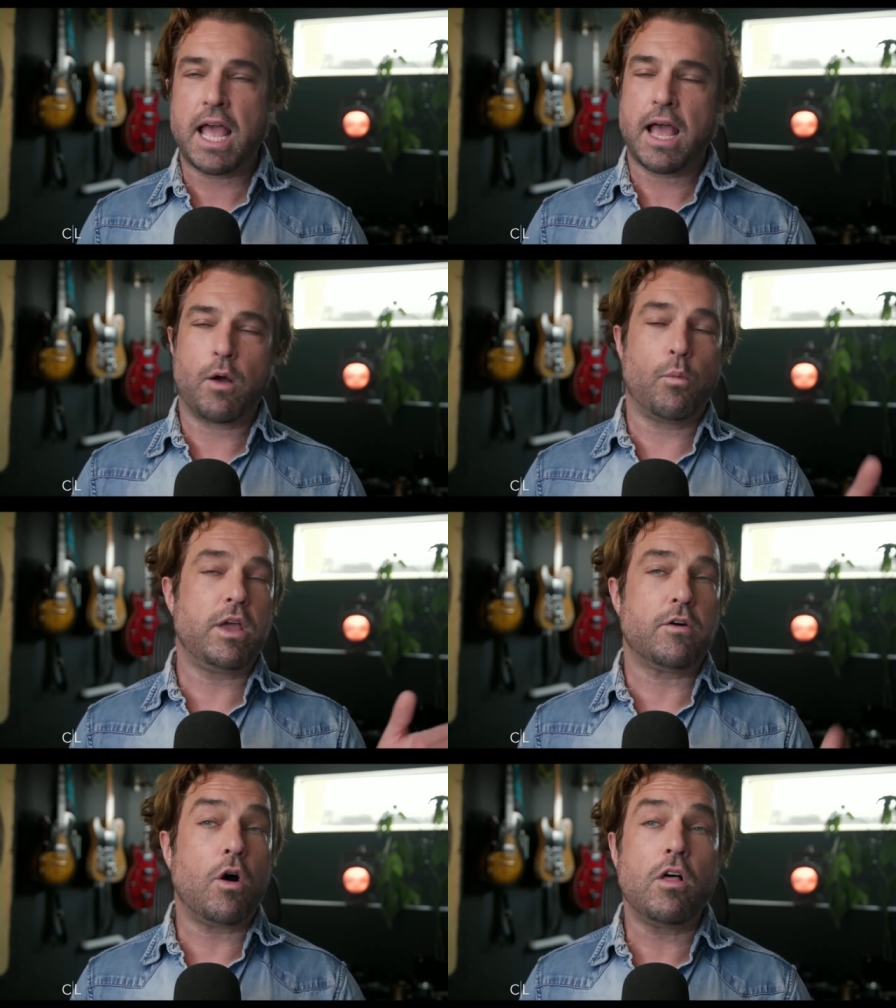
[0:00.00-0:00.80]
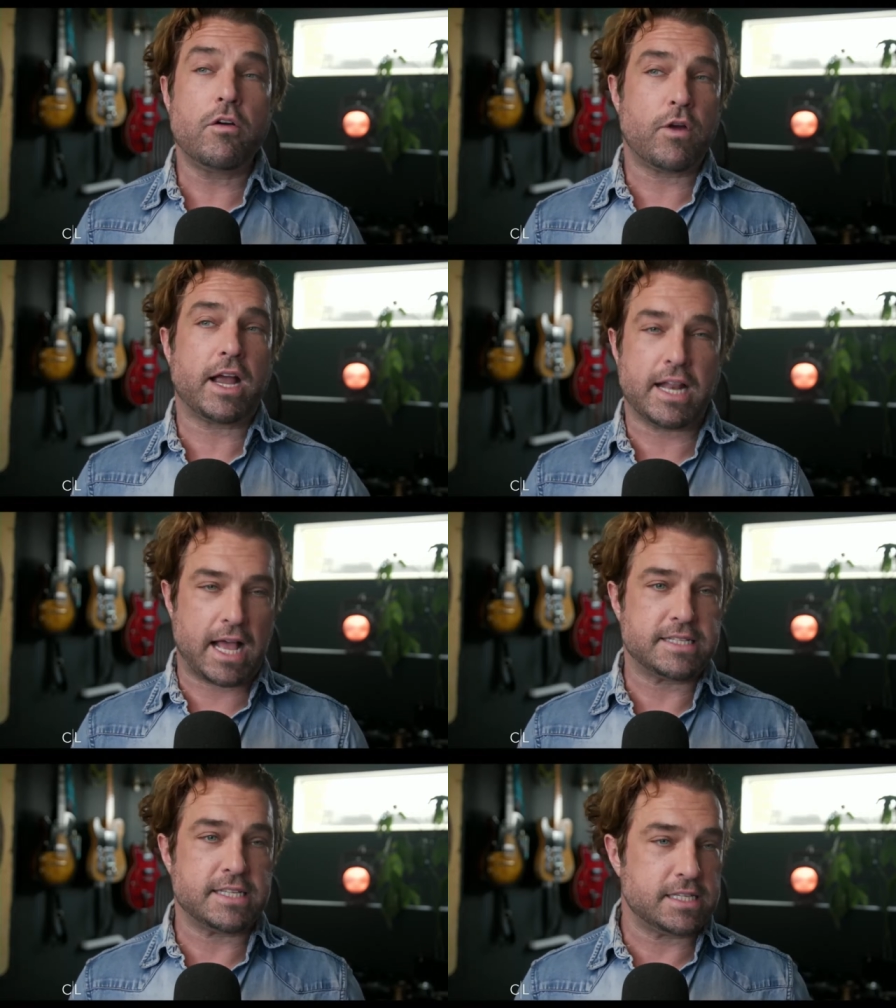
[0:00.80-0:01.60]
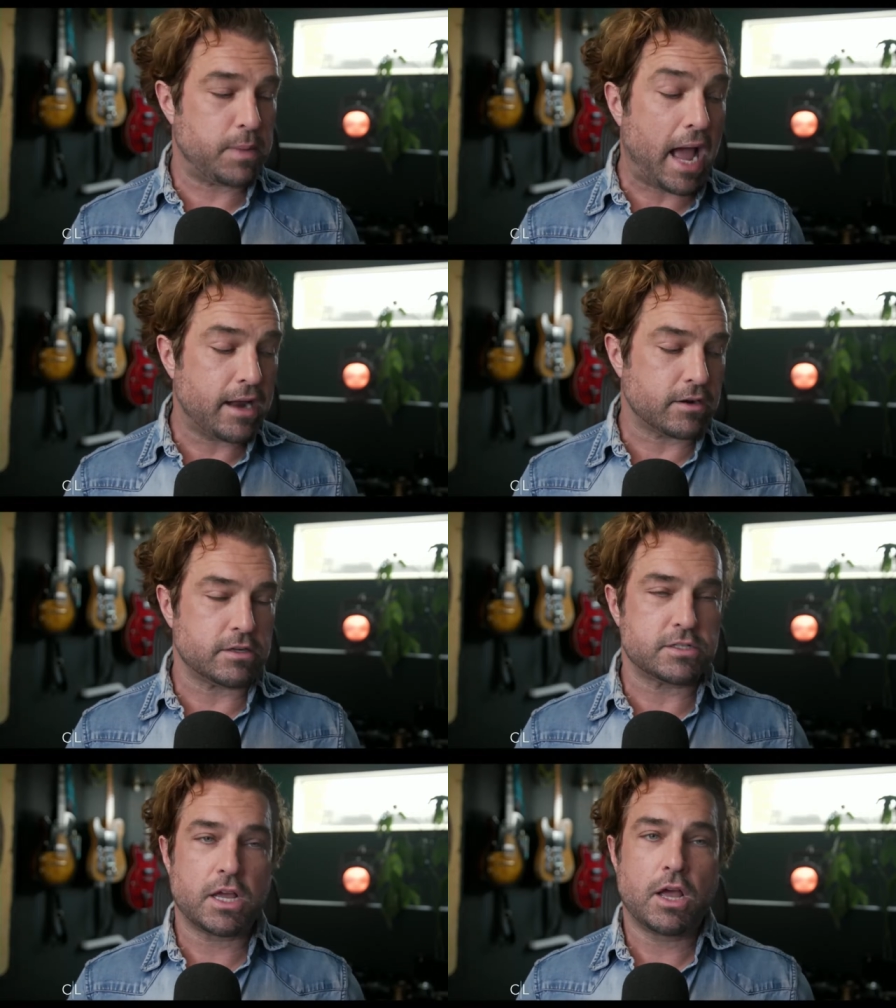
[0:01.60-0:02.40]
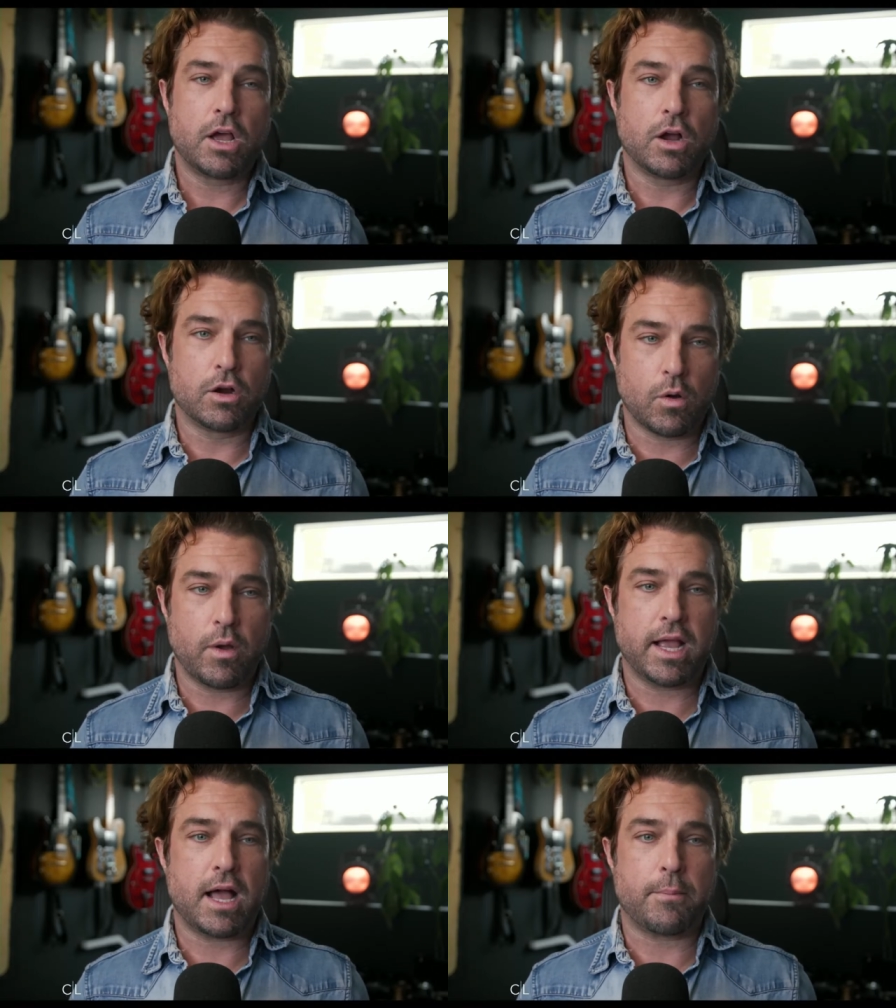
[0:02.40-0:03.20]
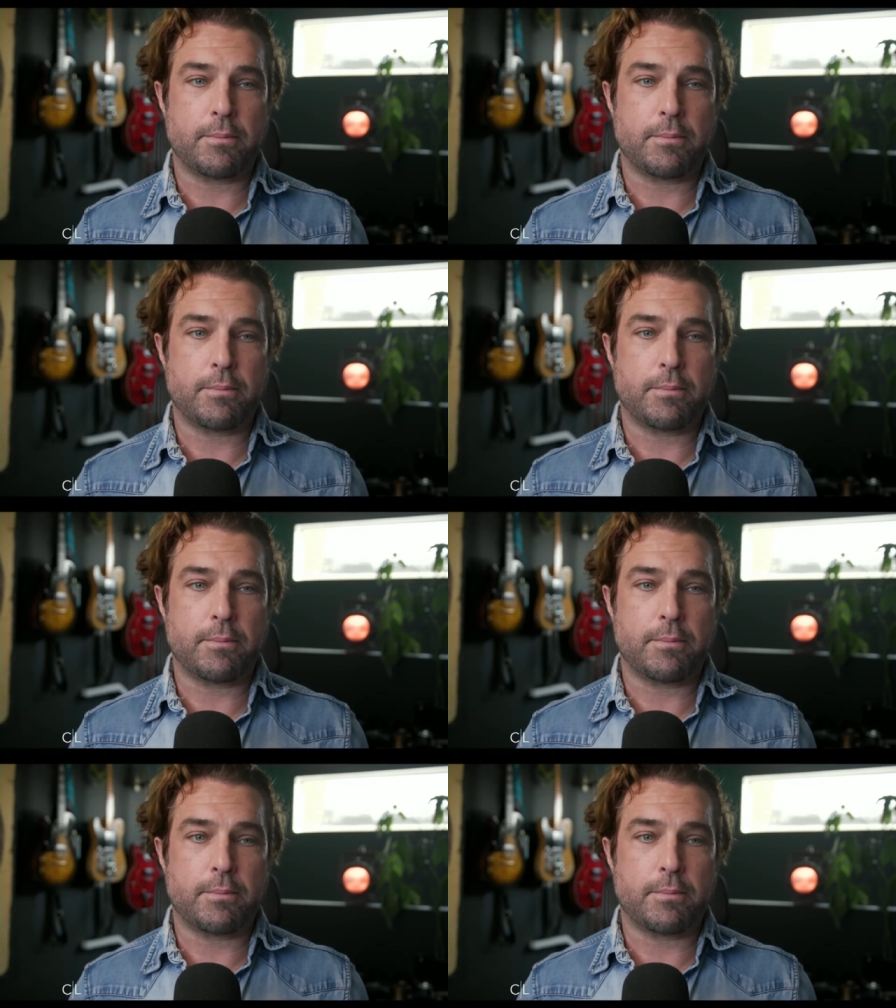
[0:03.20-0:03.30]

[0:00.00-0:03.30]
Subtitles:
We all have recognized these patterns growing up.